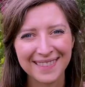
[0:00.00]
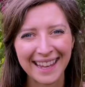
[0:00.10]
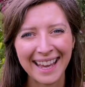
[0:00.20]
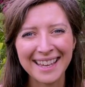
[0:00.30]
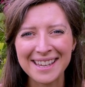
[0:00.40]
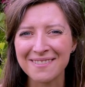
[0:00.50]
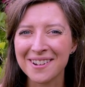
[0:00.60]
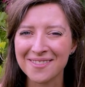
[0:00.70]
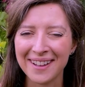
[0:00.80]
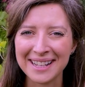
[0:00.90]
Hey,
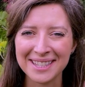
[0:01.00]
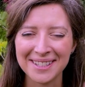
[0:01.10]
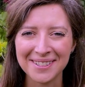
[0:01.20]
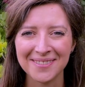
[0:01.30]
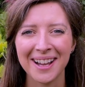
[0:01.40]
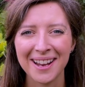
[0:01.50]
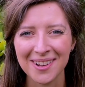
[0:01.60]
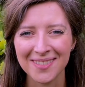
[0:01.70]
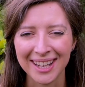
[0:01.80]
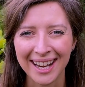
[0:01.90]
welcome back to my
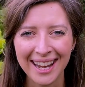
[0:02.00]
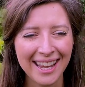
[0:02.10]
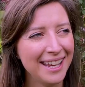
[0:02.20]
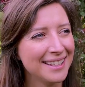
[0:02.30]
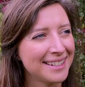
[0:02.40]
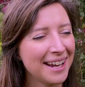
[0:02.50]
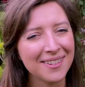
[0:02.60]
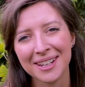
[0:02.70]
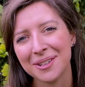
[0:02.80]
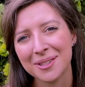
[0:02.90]
allotment. Today we're
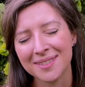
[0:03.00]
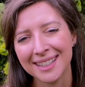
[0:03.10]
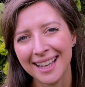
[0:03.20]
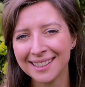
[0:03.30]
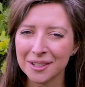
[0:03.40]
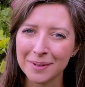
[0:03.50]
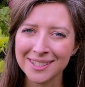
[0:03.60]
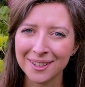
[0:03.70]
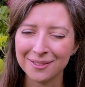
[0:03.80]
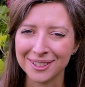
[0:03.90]
going to do something a little bit
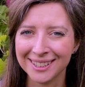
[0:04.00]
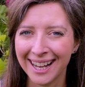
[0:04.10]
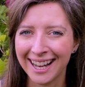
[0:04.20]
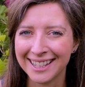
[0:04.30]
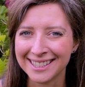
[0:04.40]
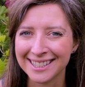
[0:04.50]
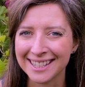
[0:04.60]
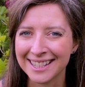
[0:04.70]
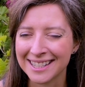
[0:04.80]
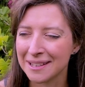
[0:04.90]
different, and
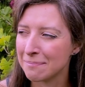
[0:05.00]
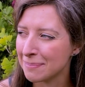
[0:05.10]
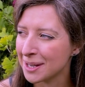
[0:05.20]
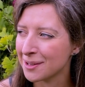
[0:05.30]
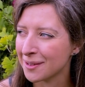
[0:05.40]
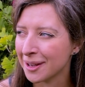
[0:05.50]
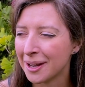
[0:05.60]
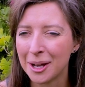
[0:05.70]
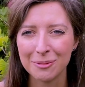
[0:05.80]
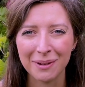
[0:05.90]
it's a bit of a
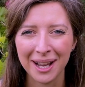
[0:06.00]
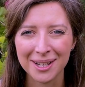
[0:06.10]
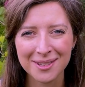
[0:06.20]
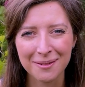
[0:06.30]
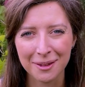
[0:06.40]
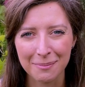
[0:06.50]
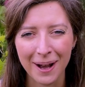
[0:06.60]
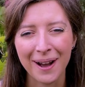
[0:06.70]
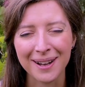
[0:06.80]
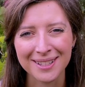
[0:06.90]
blast from the
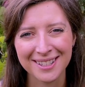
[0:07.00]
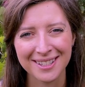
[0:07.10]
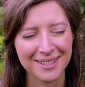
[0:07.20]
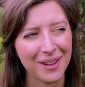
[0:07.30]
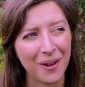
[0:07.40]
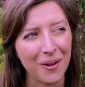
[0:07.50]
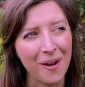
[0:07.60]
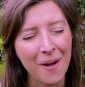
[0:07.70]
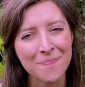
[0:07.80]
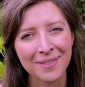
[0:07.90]
past. So
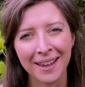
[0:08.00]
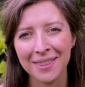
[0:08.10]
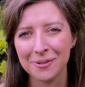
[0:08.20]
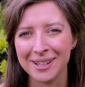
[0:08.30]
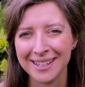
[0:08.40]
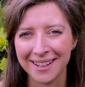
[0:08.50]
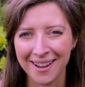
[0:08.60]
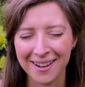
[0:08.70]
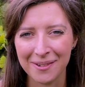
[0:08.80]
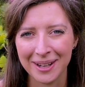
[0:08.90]
in the week
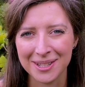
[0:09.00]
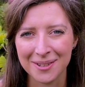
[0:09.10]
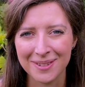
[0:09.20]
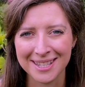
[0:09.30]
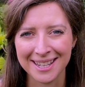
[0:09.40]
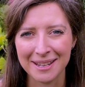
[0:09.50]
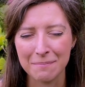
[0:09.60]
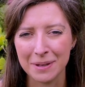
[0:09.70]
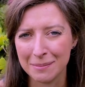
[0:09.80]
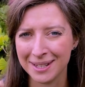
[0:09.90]
I went to visit
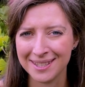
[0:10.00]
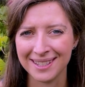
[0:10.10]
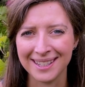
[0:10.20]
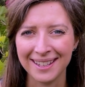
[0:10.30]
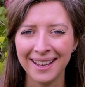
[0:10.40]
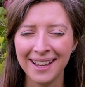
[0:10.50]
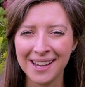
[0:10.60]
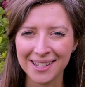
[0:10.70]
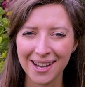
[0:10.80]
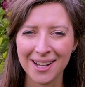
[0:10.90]
BBC
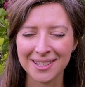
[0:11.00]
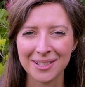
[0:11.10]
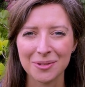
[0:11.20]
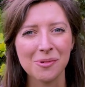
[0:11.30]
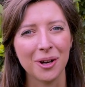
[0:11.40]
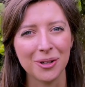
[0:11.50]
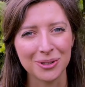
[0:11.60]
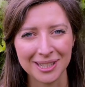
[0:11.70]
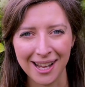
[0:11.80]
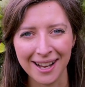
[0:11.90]
Gardener's
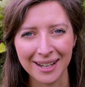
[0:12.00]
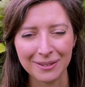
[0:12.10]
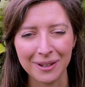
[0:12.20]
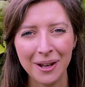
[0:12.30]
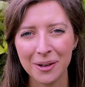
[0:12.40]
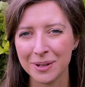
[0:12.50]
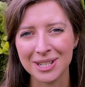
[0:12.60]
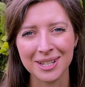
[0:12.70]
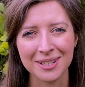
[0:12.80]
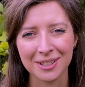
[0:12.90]
World Live,
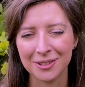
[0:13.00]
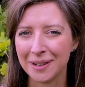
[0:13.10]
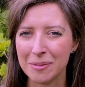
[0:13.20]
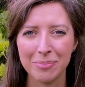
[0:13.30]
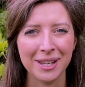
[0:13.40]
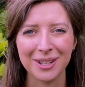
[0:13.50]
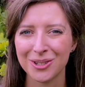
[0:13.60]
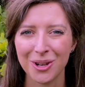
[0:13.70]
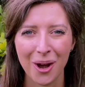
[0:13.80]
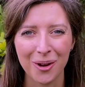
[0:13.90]
which is a great big
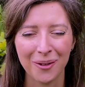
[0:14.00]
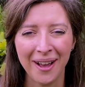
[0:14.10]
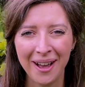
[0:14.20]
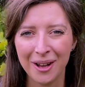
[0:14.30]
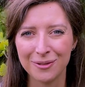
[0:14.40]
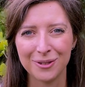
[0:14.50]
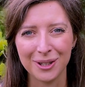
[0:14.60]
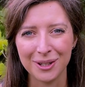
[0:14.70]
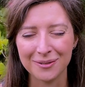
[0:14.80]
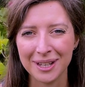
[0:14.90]
show full
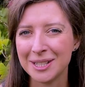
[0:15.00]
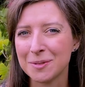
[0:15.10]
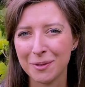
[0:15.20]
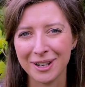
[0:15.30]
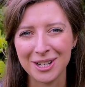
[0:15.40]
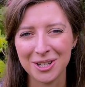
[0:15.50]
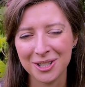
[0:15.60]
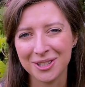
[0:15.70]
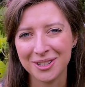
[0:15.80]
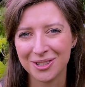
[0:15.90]
of
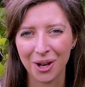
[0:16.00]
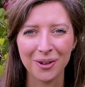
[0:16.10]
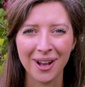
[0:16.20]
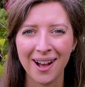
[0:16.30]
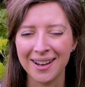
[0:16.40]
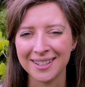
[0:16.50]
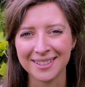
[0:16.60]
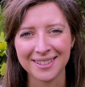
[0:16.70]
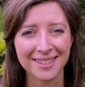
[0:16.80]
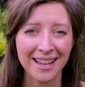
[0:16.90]
inspiration, show
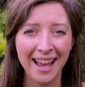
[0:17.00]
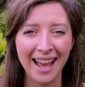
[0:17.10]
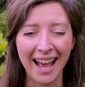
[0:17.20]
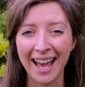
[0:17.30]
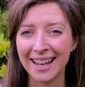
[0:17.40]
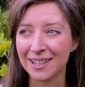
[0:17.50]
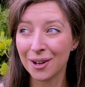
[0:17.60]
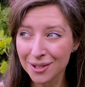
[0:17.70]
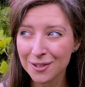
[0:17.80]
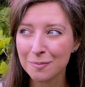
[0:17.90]
gardens and
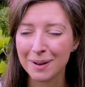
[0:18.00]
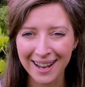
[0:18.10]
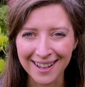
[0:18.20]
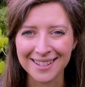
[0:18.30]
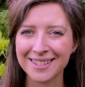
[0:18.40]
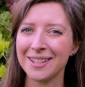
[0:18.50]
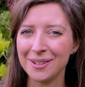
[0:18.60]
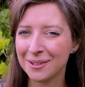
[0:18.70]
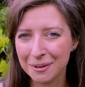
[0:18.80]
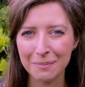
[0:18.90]
lots of plants that
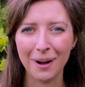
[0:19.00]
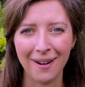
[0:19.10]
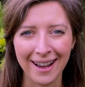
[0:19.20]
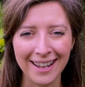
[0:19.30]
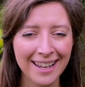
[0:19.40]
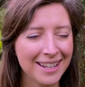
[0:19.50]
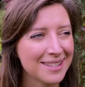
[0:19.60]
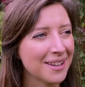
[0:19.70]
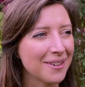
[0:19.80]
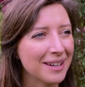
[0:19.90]
you can buy.
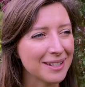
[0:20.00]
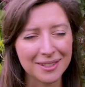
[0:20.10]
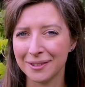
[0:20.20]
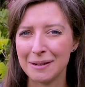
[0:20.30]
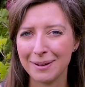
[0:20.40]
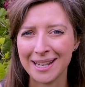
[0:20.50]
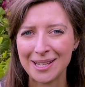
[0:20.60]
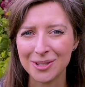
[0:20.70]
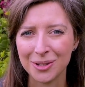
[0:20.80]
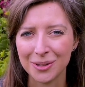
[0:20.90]
So it's a great
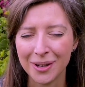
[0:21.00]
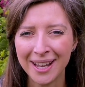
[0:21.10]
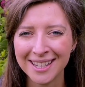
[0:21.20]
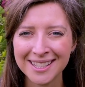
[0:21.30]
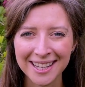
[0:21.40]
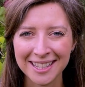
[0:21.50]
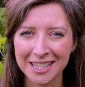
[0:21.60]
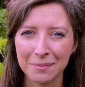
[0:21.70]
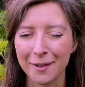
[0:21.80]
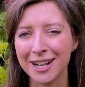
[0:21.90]
place to take
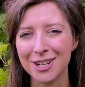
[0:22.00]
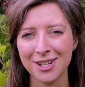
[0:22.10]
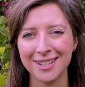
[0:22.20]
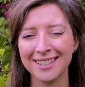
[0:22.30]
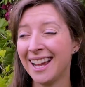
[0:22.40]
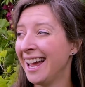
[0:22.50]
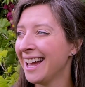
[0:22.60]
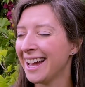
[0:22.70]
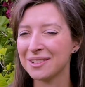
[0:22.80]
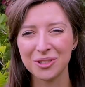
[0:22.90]
inspiration
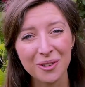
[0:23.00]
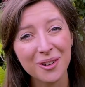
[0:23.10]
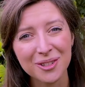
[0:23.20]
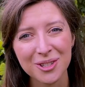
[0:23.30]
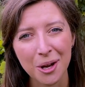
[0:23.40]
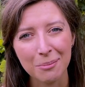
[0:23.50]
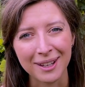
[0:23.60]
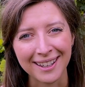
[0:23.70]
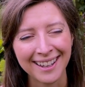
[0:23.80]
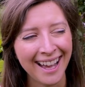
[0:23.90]
and do lots of
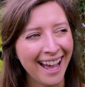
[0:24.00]
shopping.